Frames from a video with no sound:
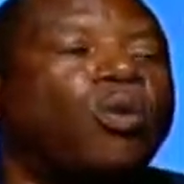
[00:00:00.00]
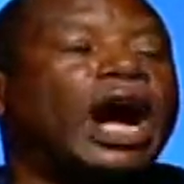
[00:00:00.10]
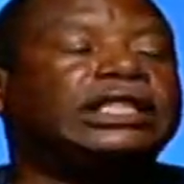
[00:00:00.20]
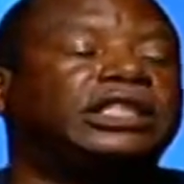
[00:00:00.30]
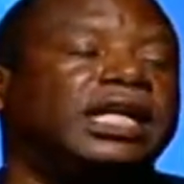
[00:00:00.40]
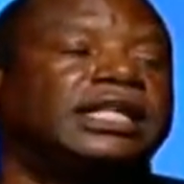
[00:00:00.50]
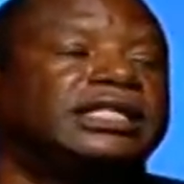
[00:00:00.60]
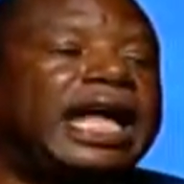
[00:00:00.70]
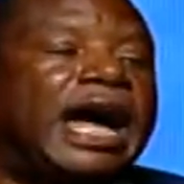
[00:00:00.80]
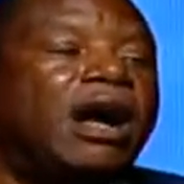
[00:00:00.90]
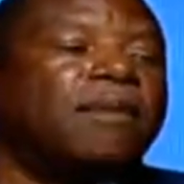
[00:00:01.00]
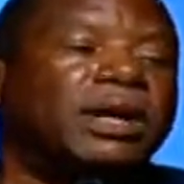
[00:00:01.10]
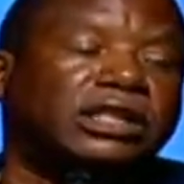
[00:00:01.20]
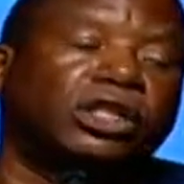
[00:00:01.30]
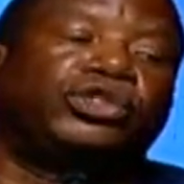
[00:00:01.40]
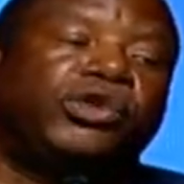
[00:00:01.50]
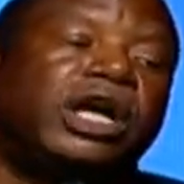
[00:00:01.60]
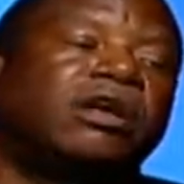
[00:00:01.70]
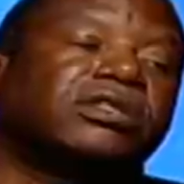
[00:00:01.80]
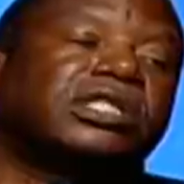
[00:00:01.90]
Watch this now, but the
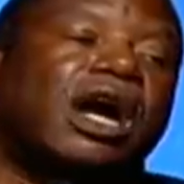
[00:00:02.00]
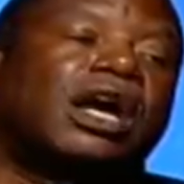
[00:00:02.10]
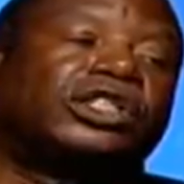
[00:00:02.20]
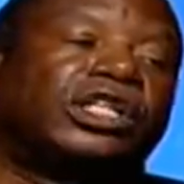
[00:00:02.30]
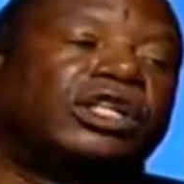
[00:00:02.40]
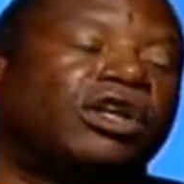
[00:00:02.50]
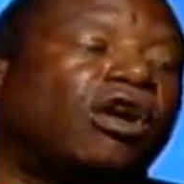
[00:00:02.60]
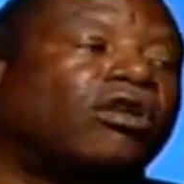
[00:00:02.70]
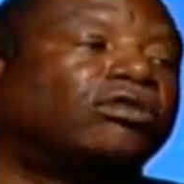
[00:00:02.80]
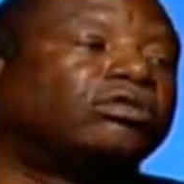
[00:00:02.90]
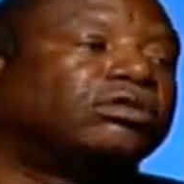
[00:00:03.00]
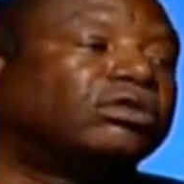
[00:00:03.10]
drill sergeant knows.